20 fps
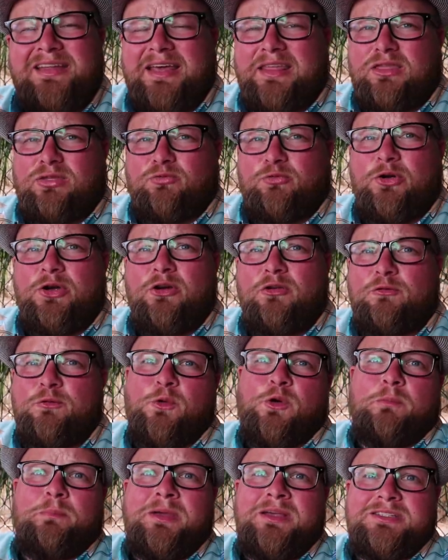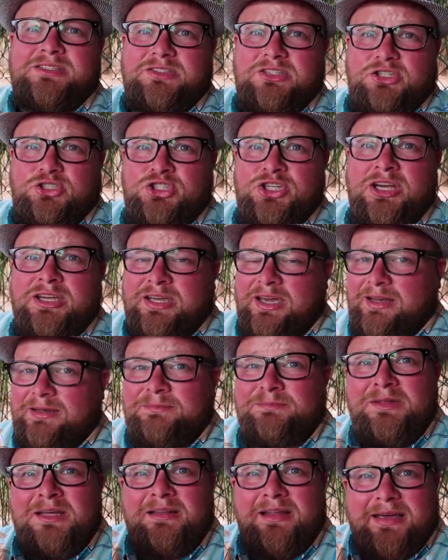like three or four pieces of chicken,
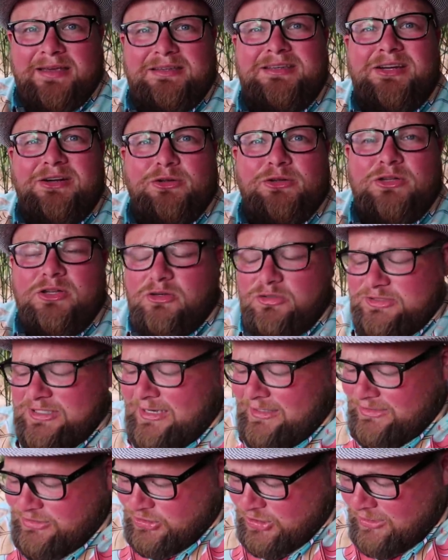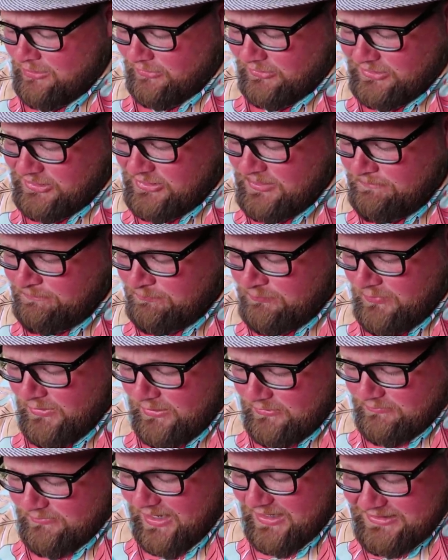like, you know, little tiny chunks.
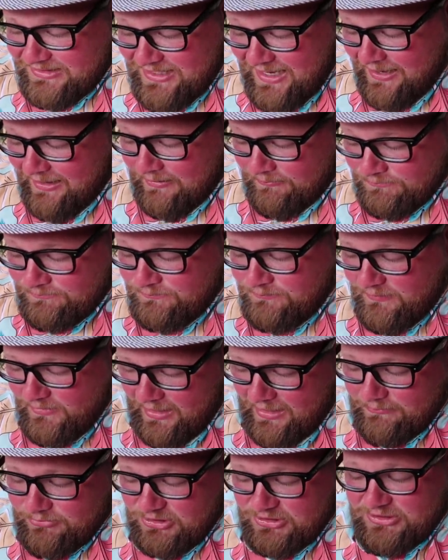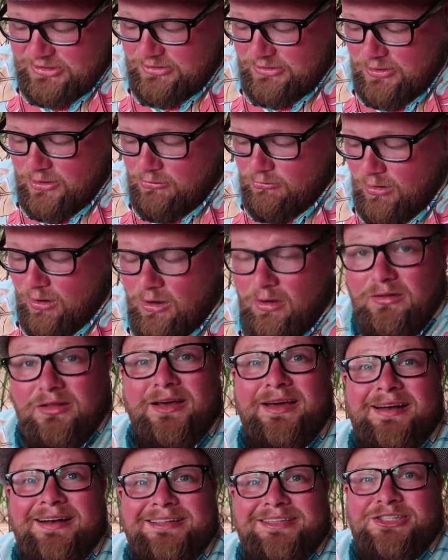Next time, I'm just gonna go all
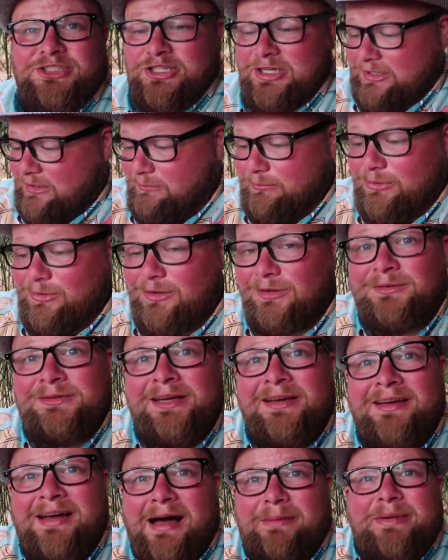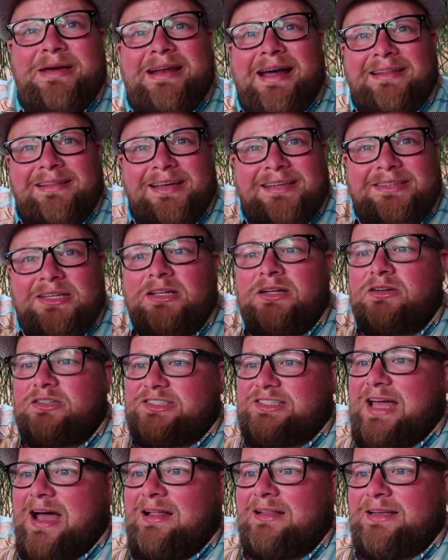in on the chicken bowl. I mean, I like the little
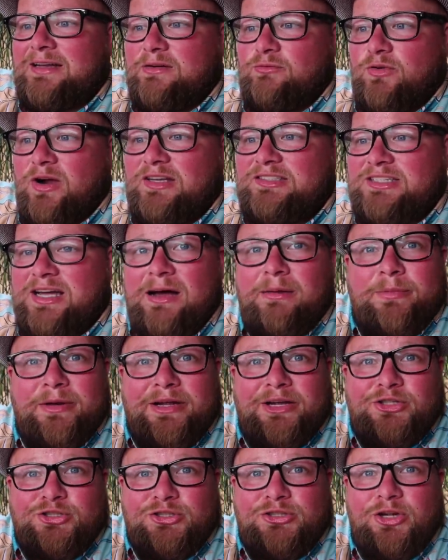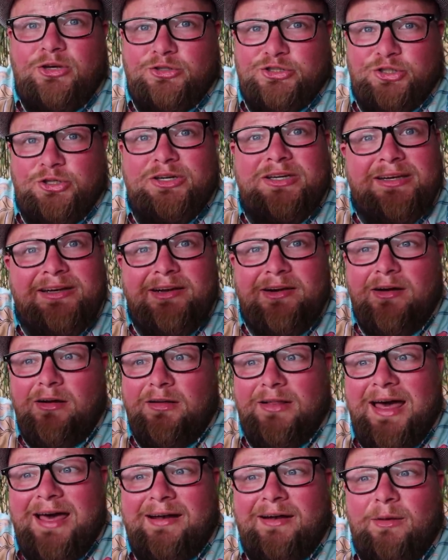salad and rice combination though, so you can eat
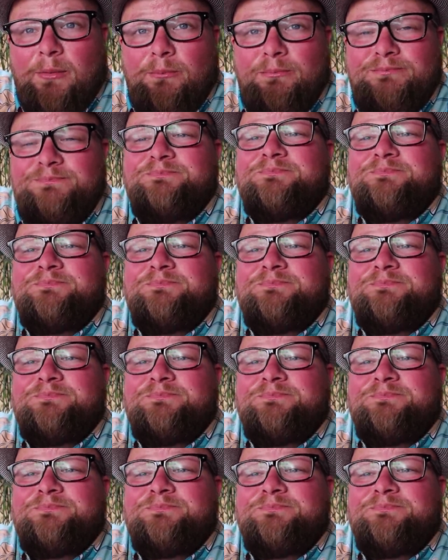all that up.